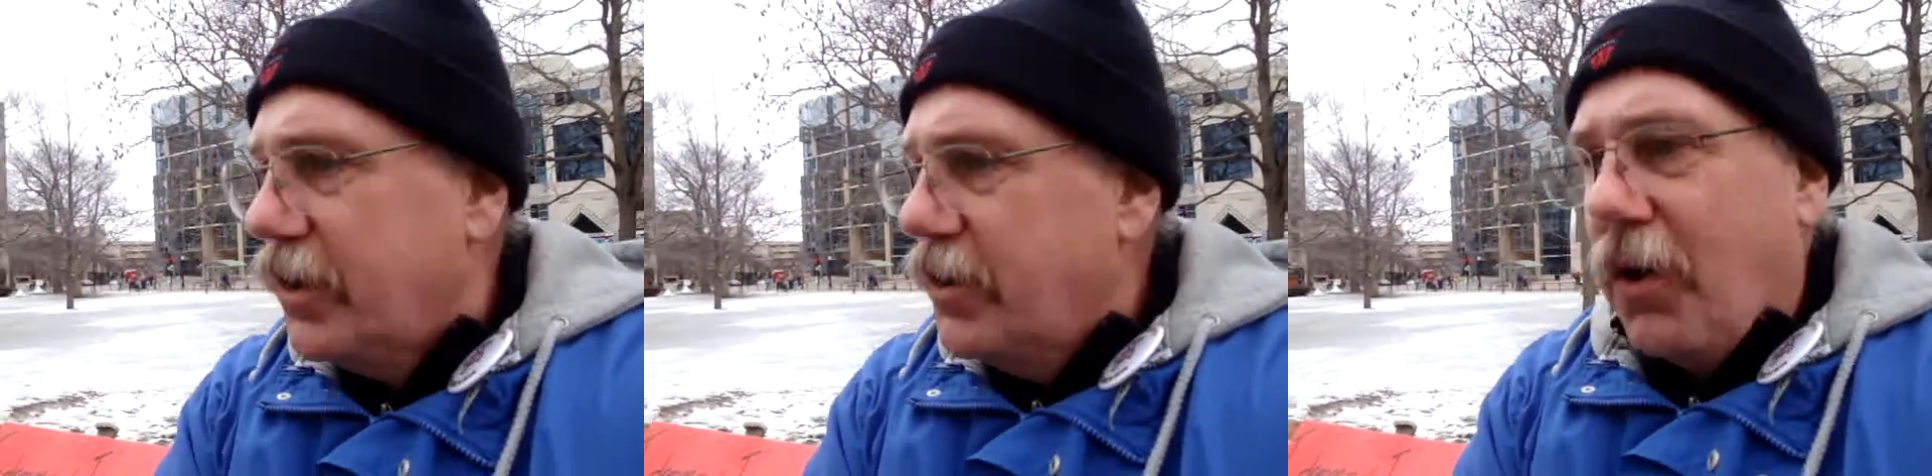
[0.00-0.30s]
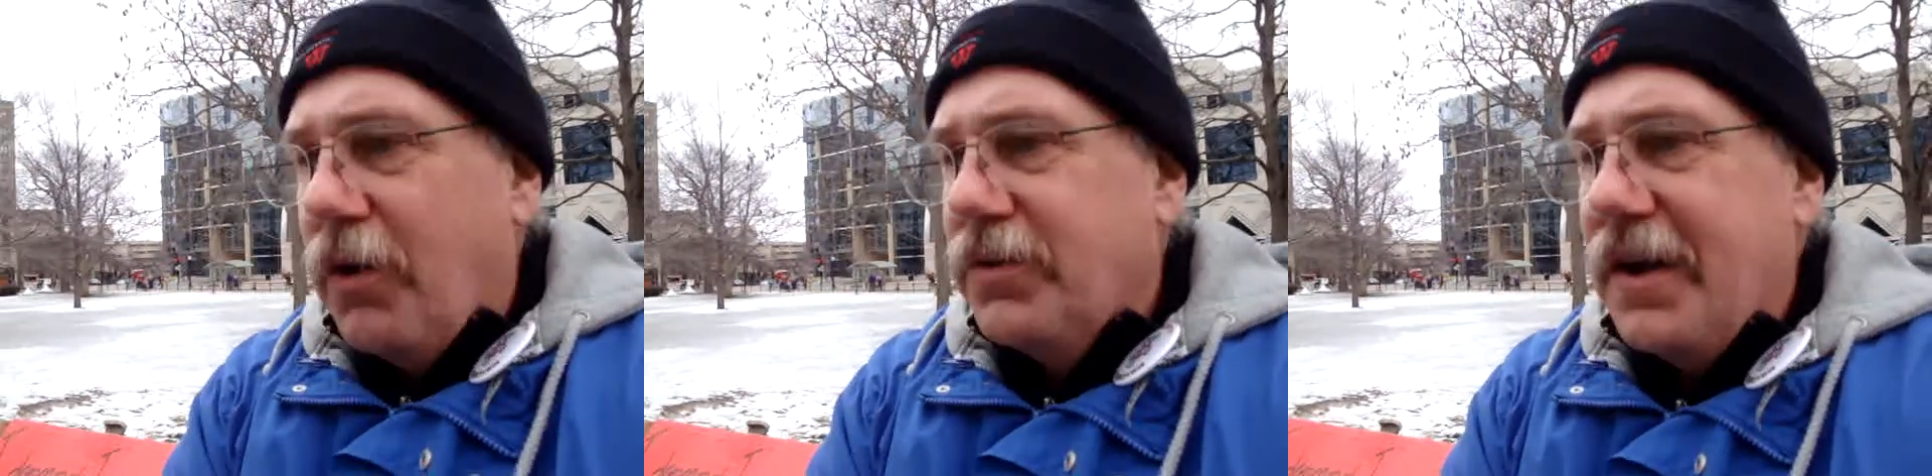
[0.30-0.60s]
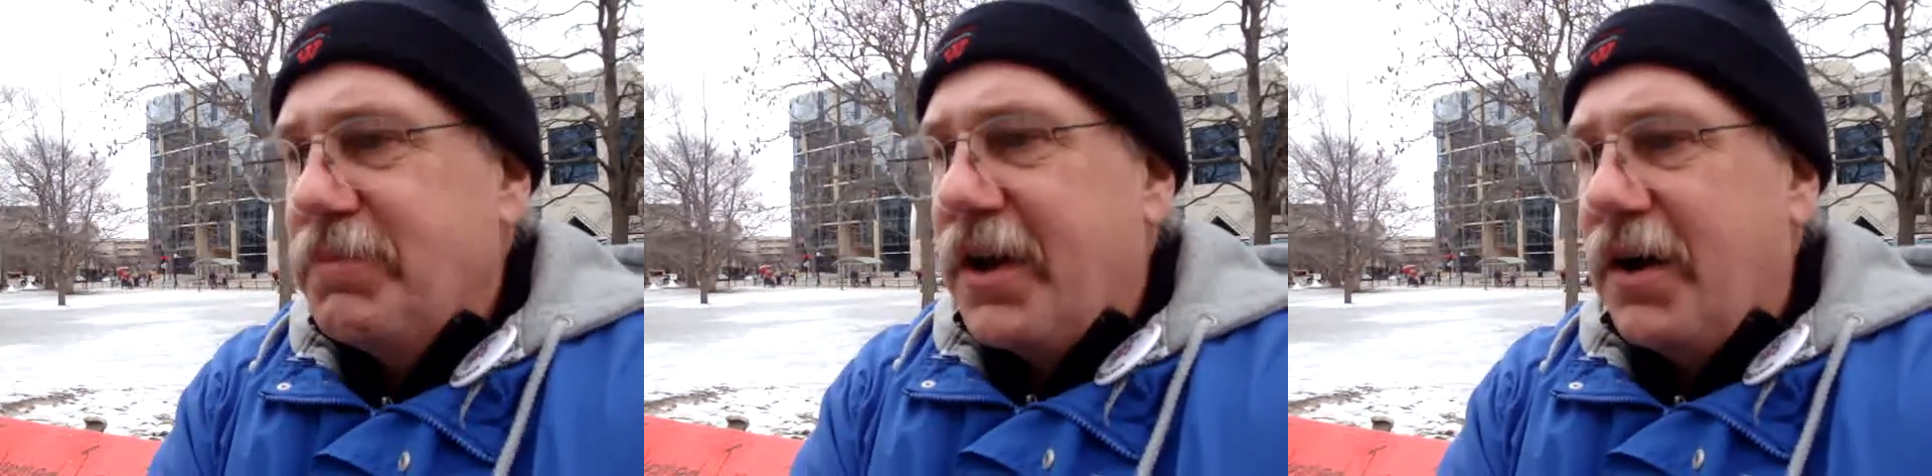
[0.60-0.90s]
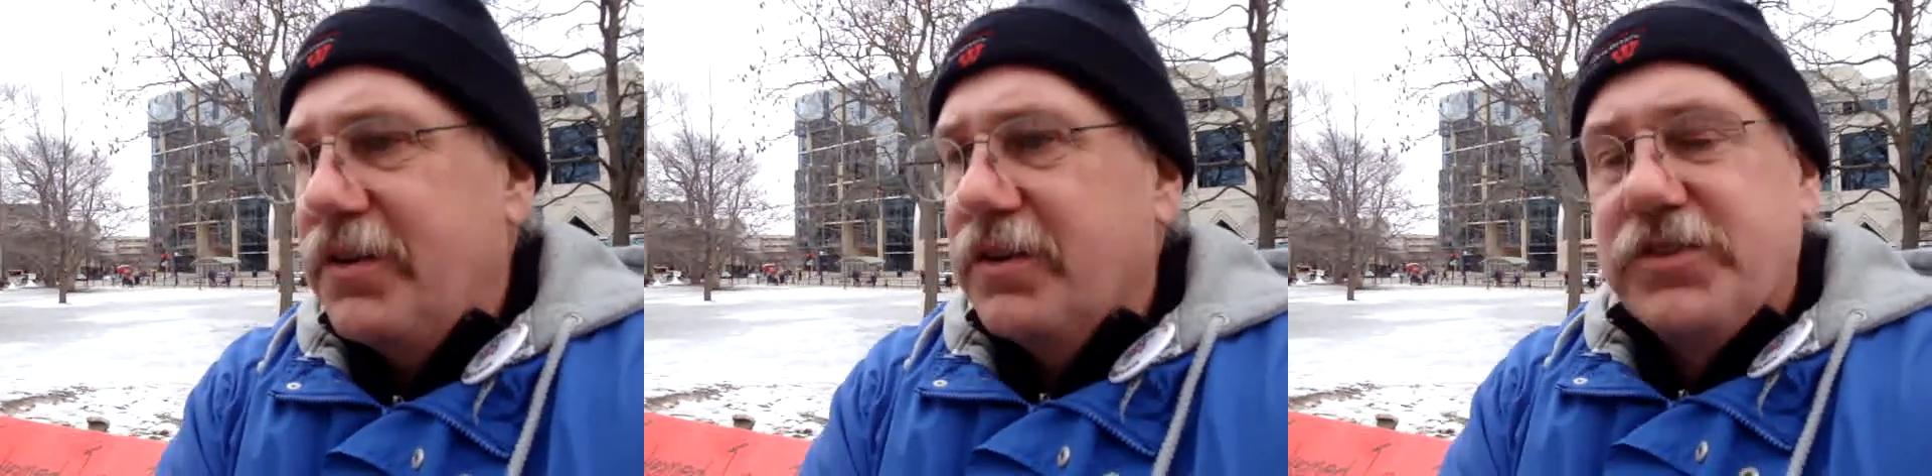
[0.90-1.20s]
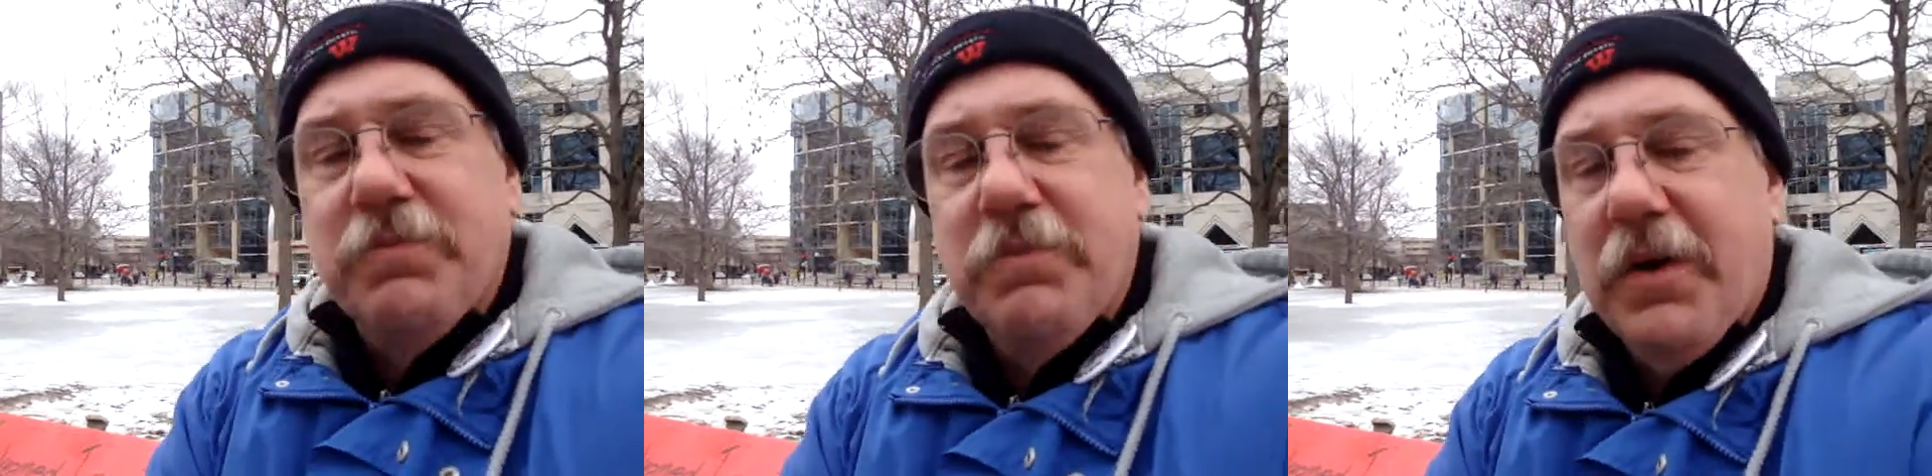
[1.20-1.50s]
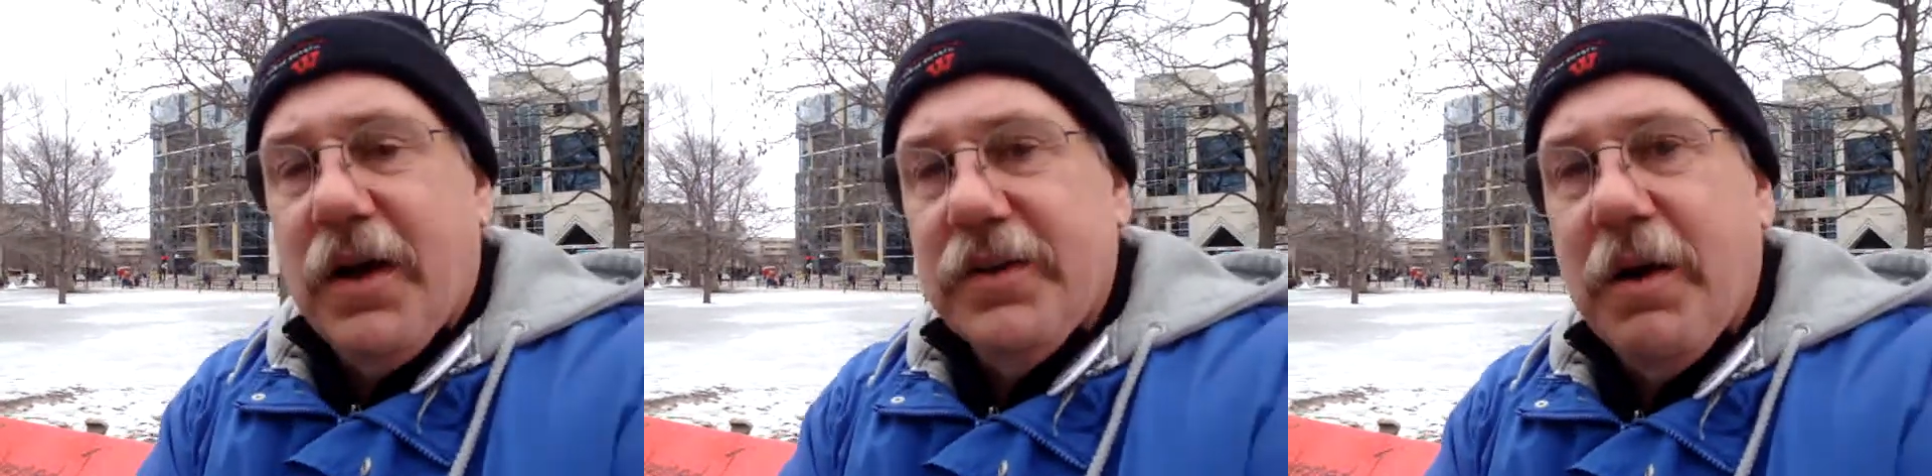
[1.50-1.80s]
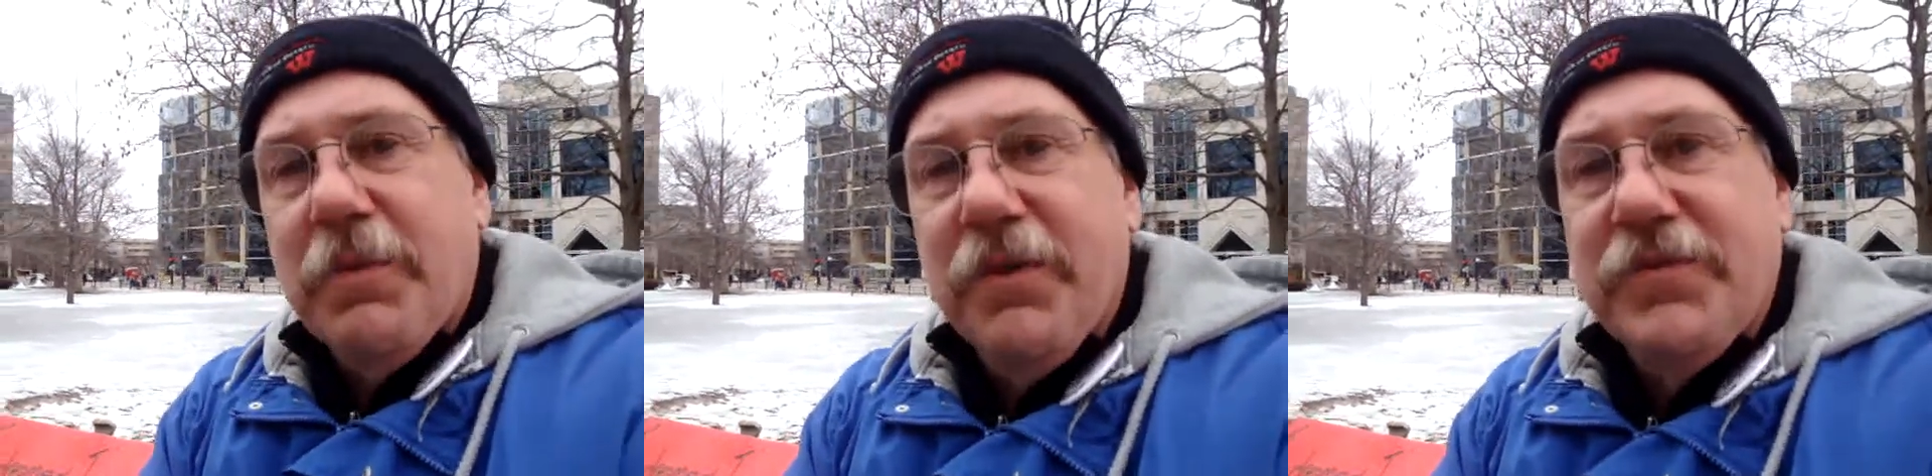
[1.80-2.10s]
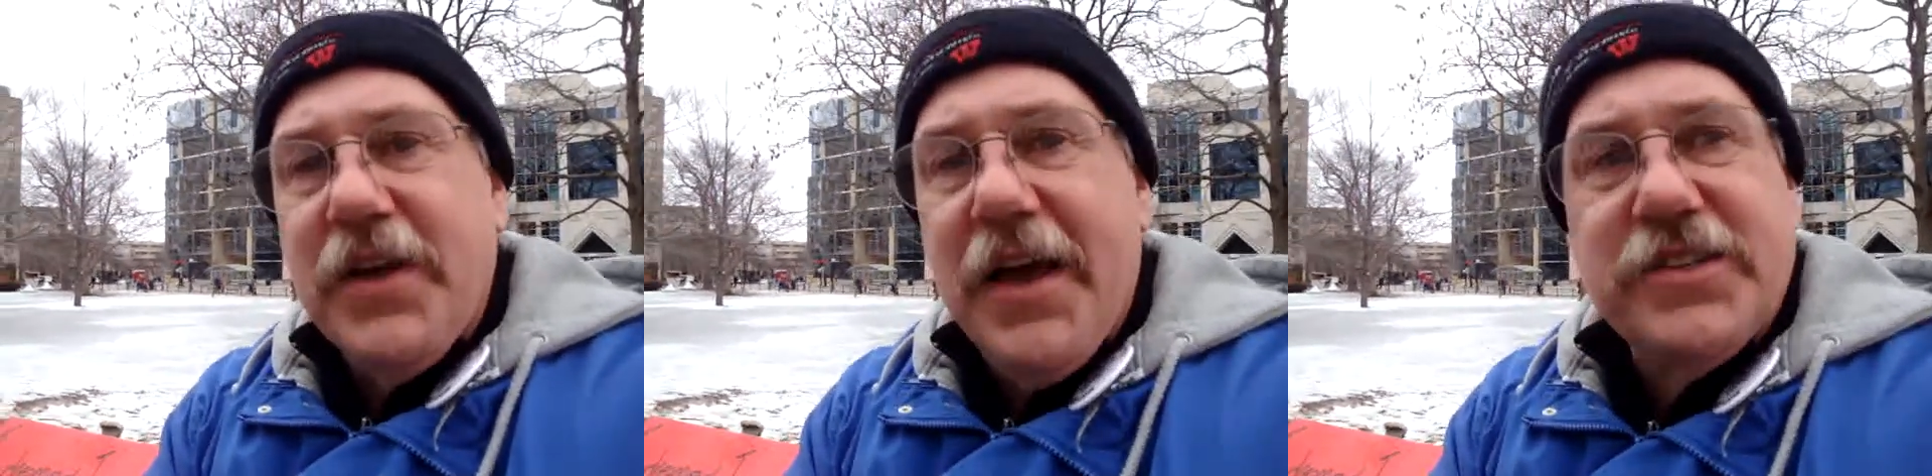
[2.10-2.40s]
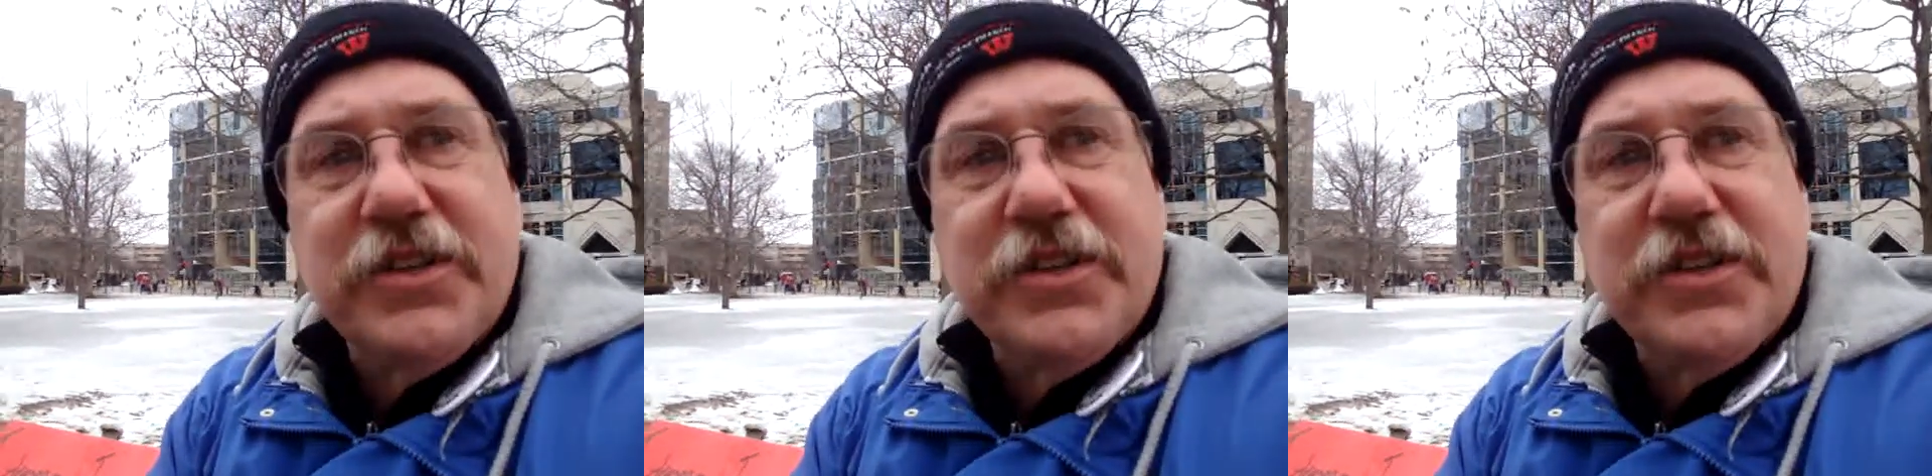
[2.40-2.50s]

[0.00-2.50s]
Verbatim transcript: No, I've been out here a number of days.